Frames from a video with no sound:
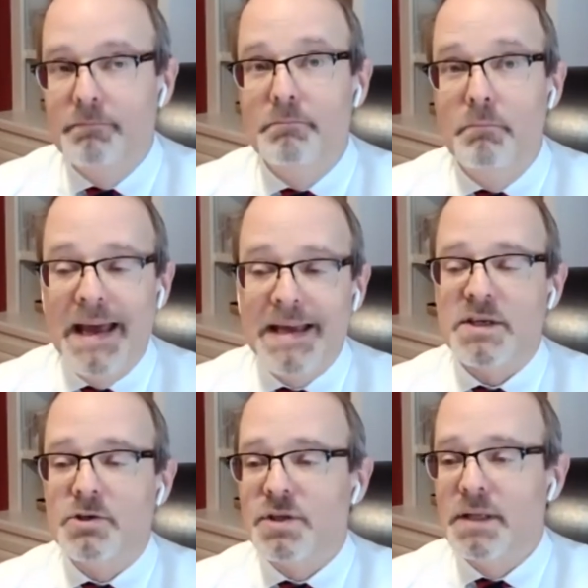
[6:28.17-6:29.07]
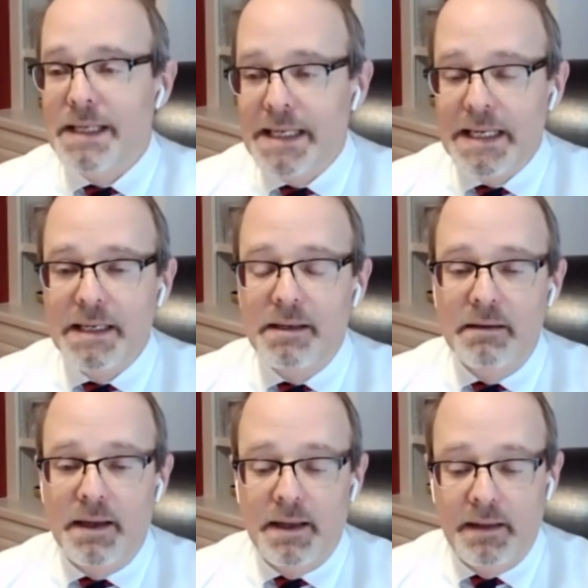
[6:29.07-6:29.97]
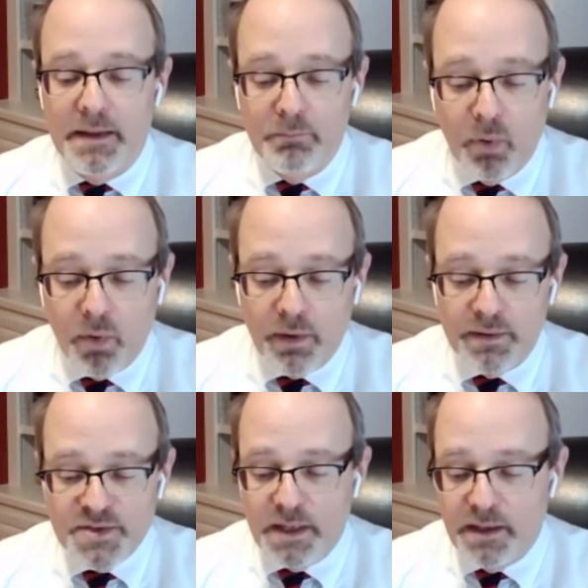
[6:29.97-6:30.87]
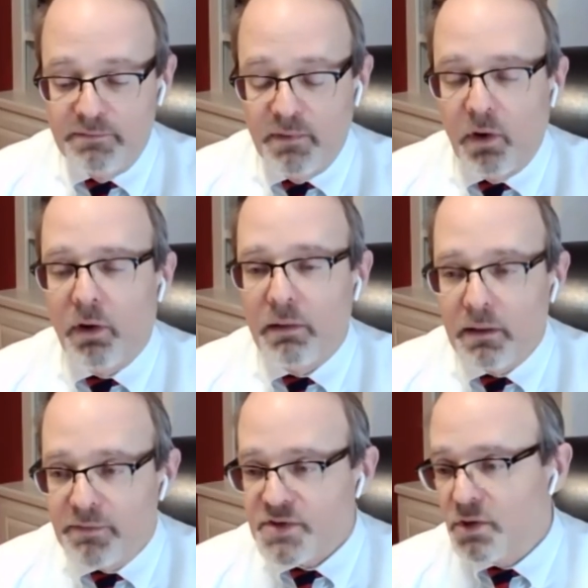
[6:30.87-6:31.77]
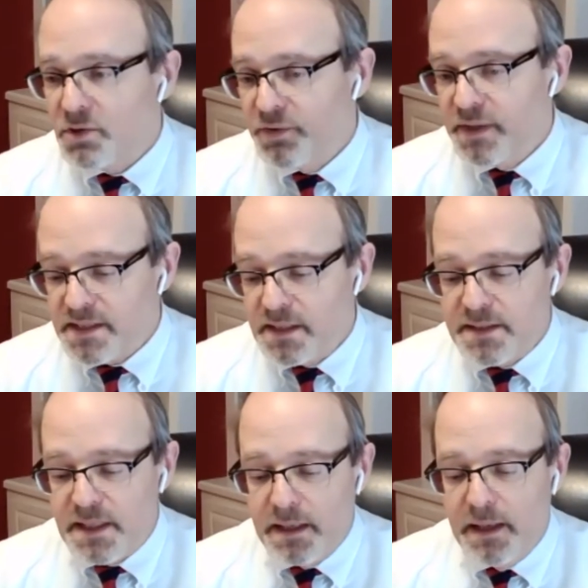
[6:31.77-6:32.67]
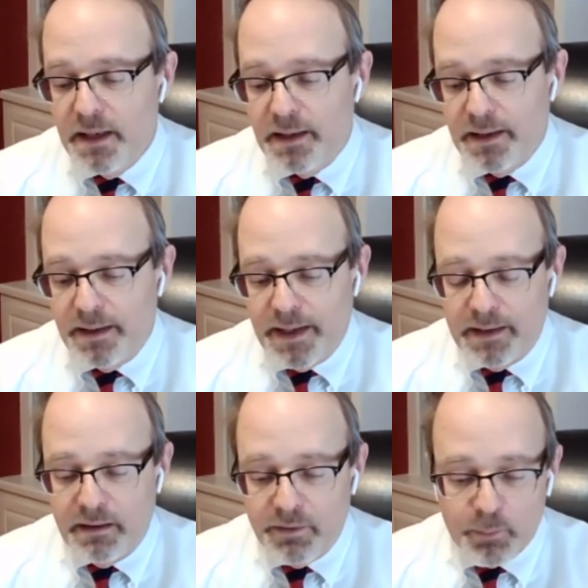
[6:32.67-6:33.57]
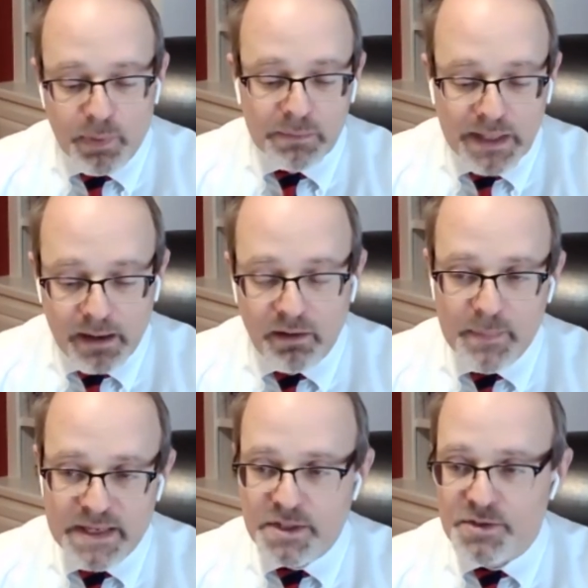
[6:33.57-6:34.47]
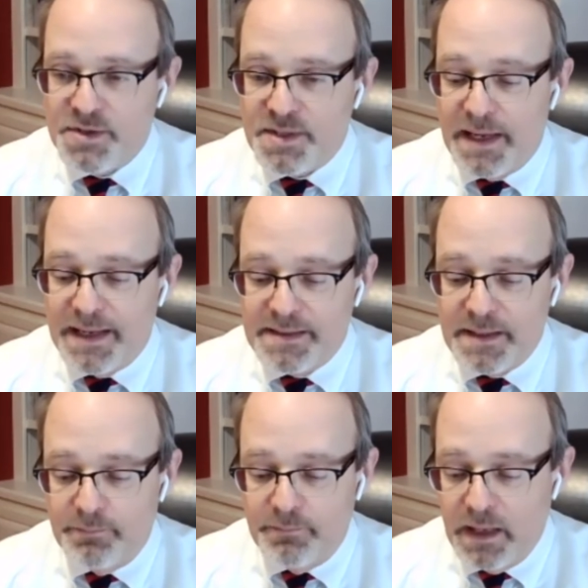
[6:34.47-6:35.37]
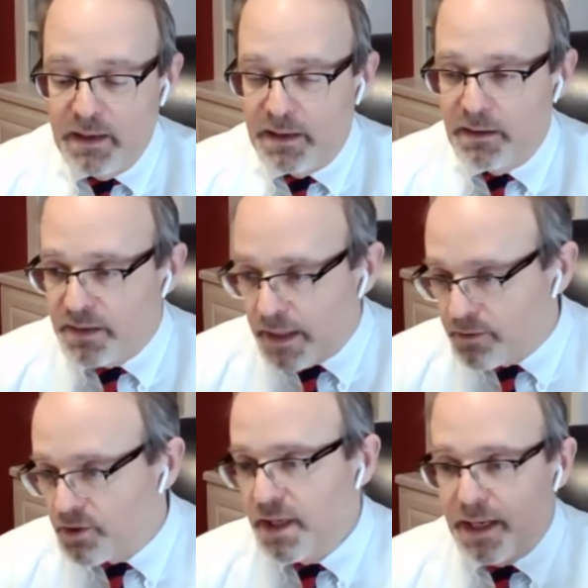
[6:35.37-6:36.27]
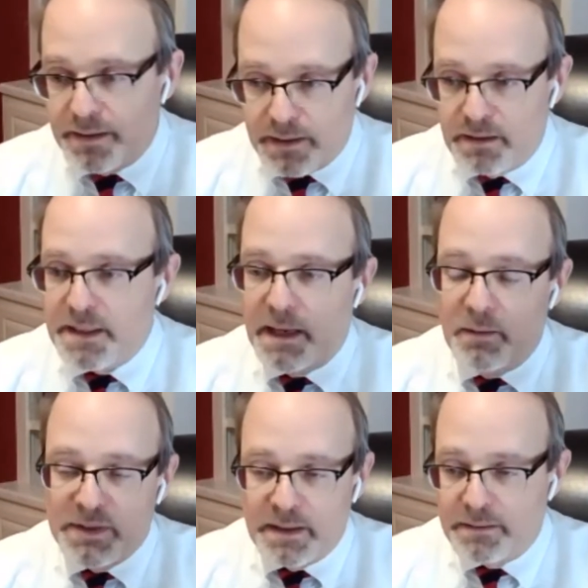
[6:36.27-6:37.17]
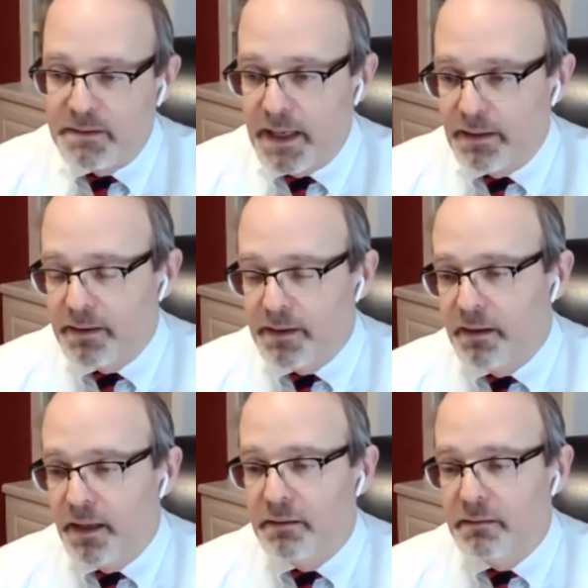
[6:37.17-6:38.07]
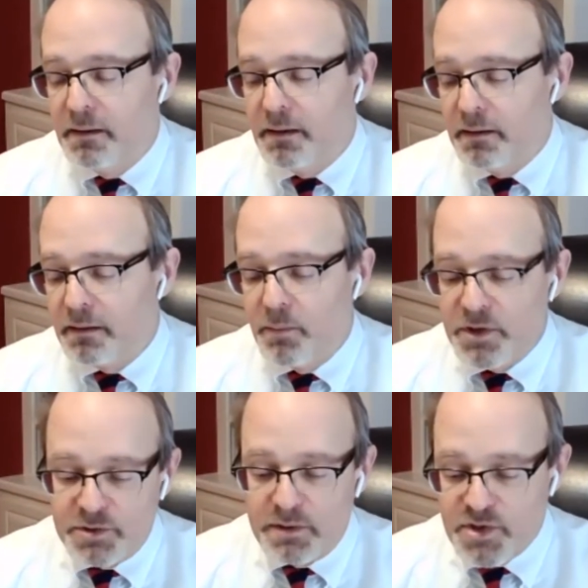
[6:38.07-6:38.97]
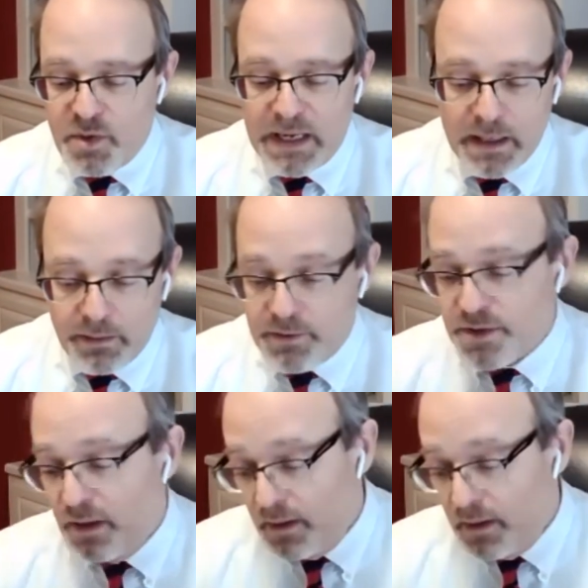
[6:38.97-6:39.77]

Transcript: message the need and the importance of all of the social distancing and other public health messages that Dr. Chan, Dr. Talbot, Dr. Daly, and the commissioner and so many others